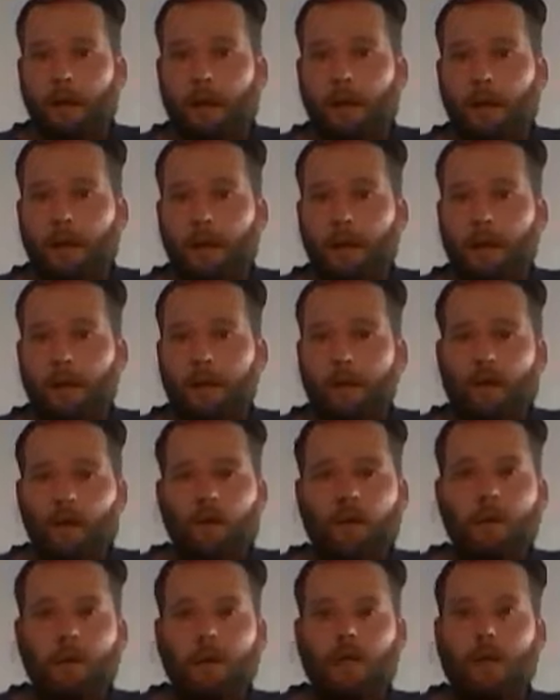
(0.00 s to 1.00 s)
And you
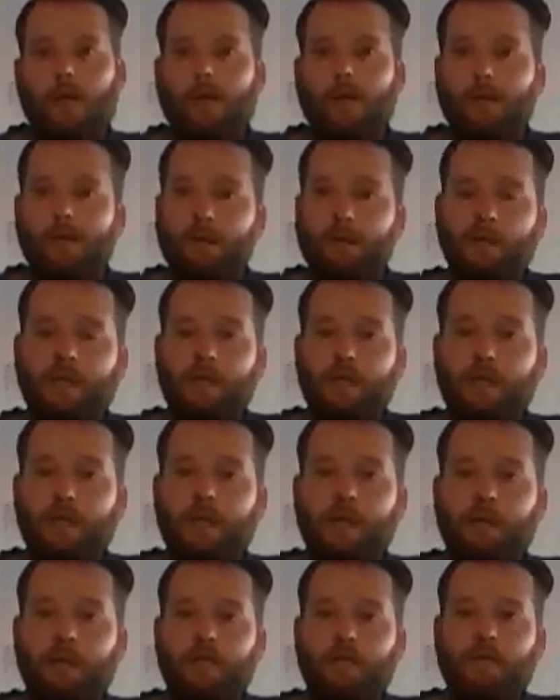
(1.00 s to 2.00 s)
know, he
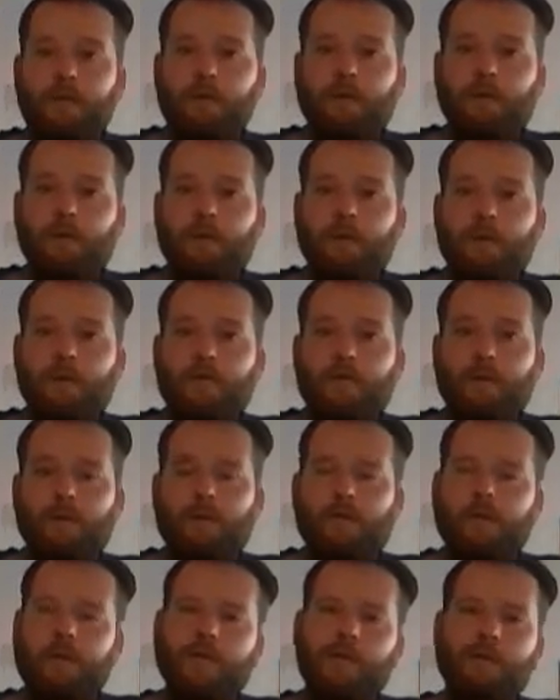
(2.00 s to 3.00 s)
shared this video, and that's
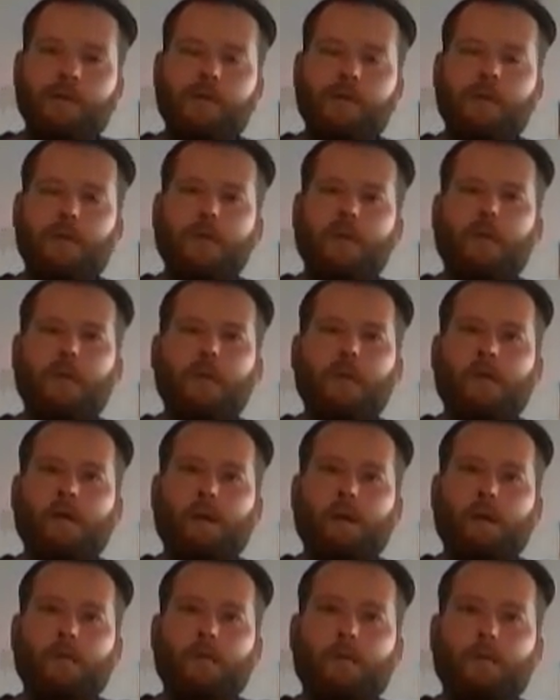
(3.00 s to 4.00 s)
fantastic. So I think
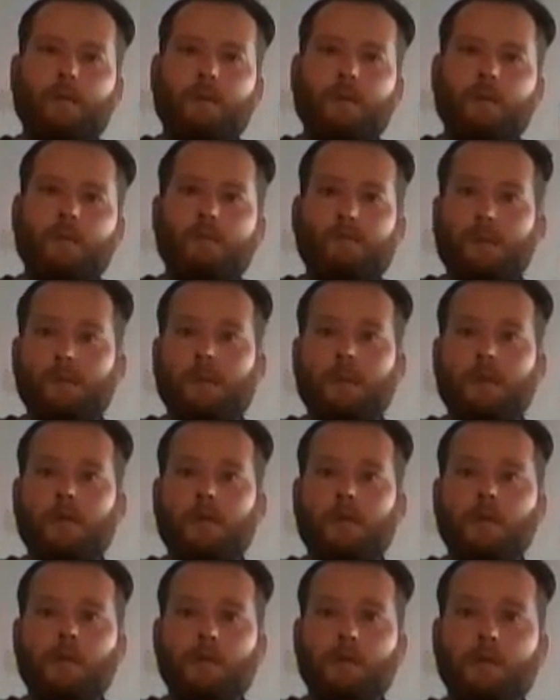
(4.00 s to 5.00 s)

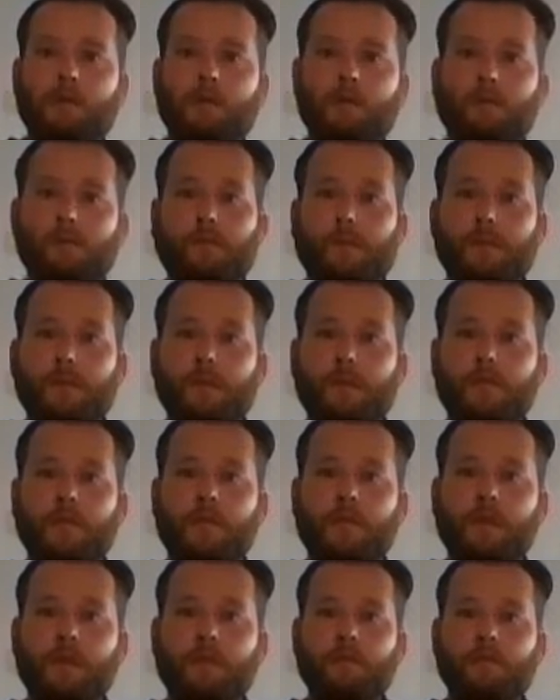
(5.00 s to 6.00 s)
big ups
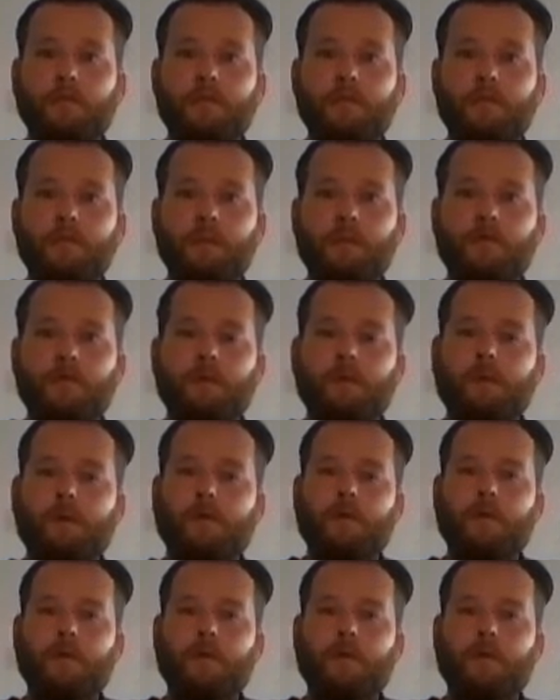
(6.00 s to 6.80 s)
Kev for doing that video.